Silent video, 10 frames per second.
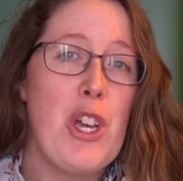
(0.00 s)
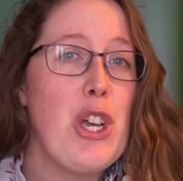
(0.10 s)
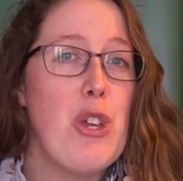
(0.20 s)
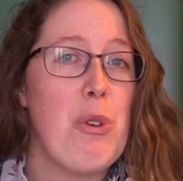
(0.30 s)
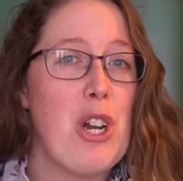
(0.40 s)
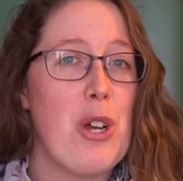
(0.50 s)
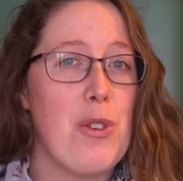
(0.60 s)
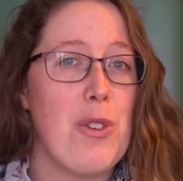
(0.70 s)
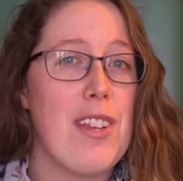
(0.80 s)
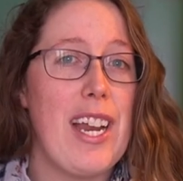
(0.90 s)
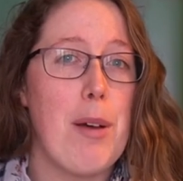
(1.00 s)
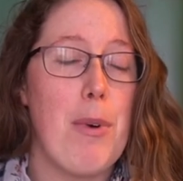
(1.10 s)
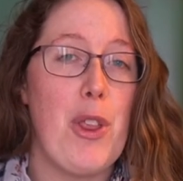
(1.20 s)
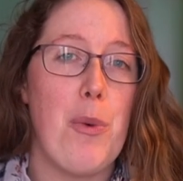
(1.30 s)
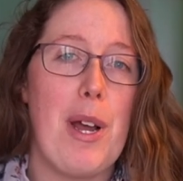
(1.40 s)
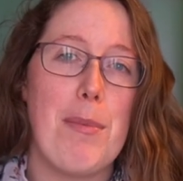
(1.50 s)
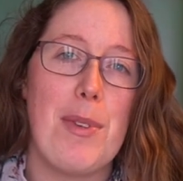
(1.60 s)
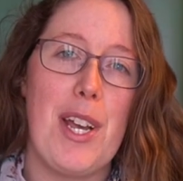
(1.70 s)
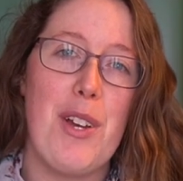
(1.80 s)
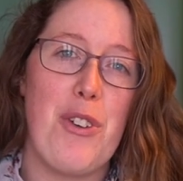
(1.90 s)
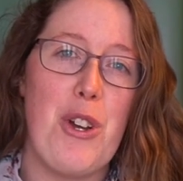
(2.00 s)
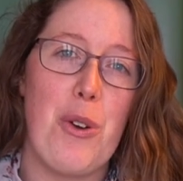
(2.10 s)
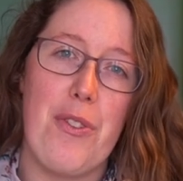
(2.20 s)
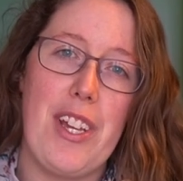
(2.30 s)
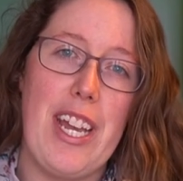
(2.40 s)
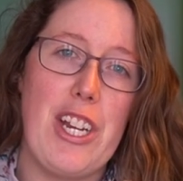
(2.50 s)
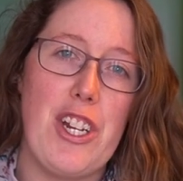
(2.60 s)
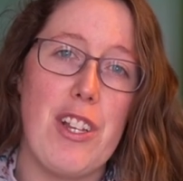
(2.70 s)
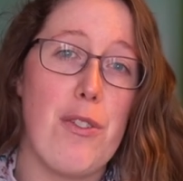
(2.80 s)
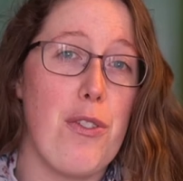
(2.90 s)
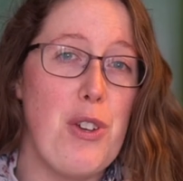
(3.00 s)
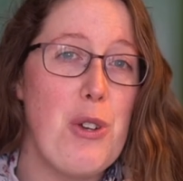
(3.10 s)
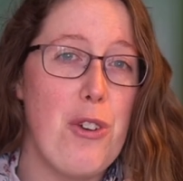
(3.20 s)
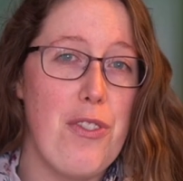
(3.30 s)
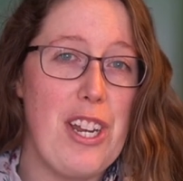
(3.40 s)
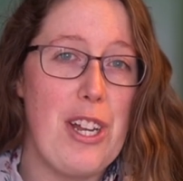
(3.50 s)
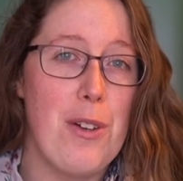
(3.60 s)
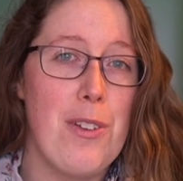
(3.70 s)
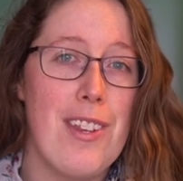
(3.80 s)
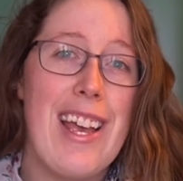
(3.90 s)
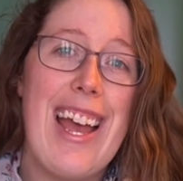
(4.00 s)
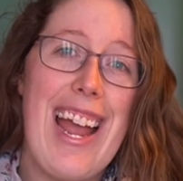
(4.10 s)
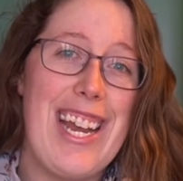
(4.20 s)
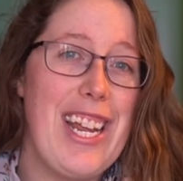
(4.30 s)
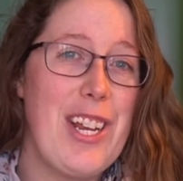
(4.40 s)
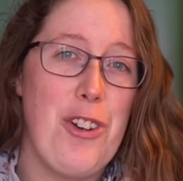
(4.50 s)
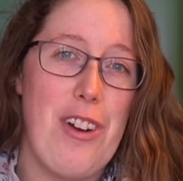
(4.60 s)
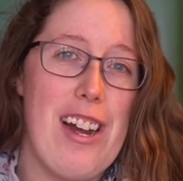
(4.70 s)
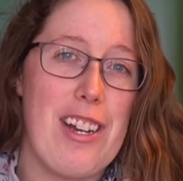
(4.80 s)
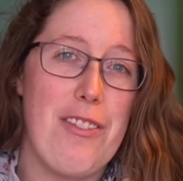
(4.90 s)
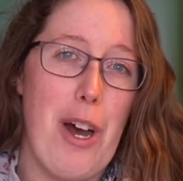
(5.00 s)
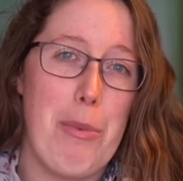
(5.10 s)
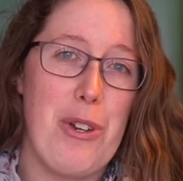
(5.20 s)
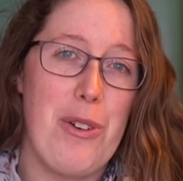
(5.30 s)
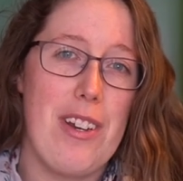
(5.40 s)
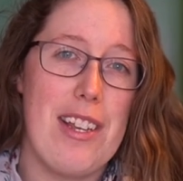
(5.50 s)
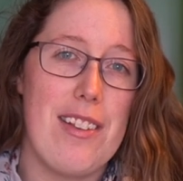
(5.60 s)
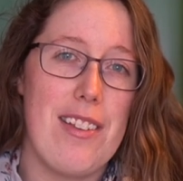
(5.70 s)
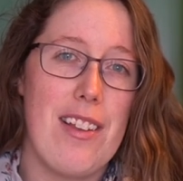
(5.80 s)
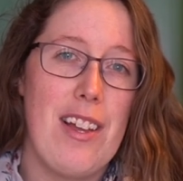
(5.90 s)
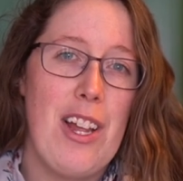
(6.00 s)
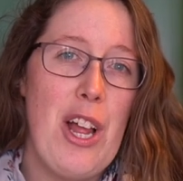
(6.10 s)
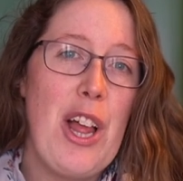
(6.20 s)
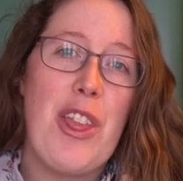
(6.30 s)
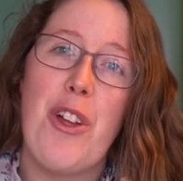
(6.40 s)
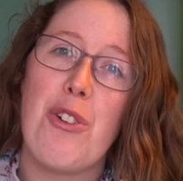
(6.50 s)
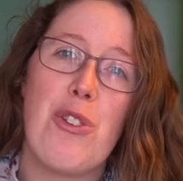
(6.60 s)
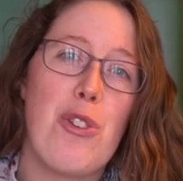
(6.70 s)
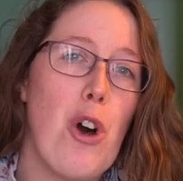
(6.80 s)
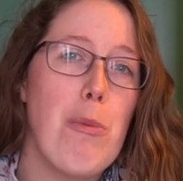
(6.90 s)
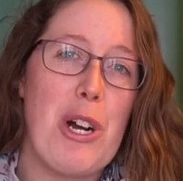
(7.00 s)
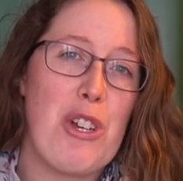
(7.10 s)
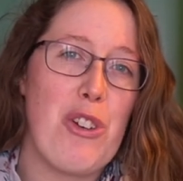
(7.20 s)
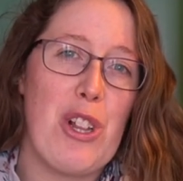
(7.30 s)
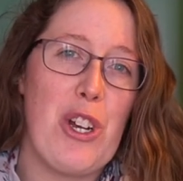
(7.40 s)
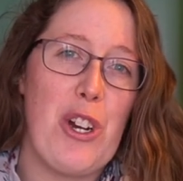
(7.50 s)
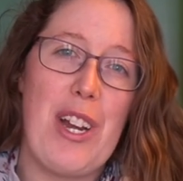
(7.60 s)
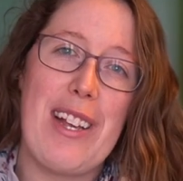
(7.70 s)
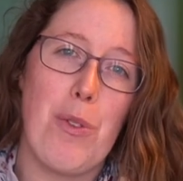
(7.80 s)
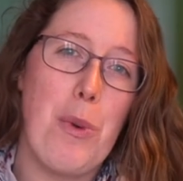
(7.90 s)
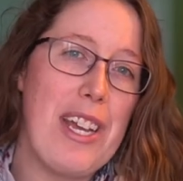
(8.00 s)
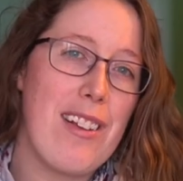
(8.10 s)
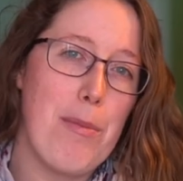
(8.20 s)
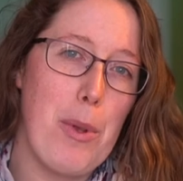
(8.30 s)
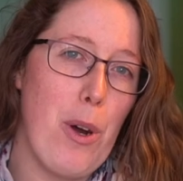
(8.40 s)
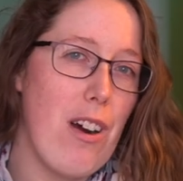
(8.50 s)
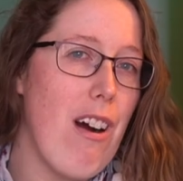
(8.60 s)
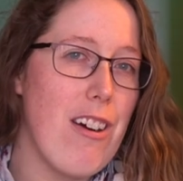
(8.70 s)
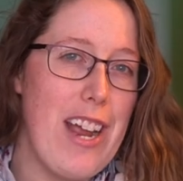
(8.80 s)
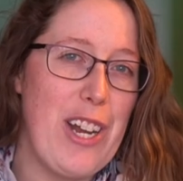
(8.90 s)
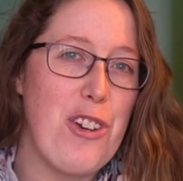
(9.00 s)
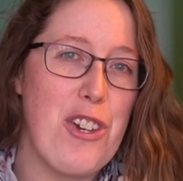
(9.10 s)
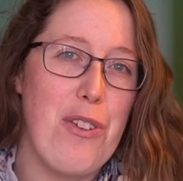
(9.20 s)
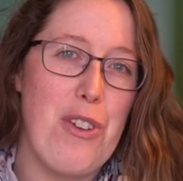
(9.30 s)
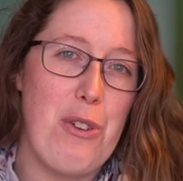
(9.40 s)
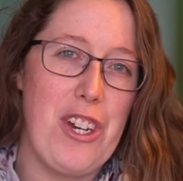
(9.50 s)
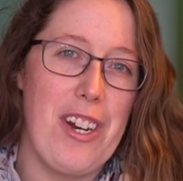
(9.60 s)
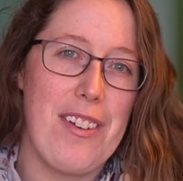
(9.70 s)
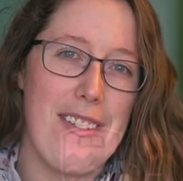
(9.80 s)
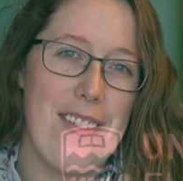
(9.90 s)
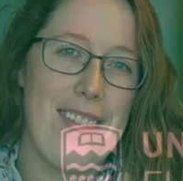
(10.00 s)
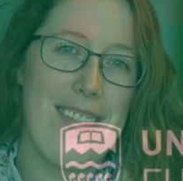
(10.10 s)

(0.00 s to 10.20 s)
You can also sign up on the website for notifications for future videos and interactive opportunities. There's so much to learn as we explore our energy future.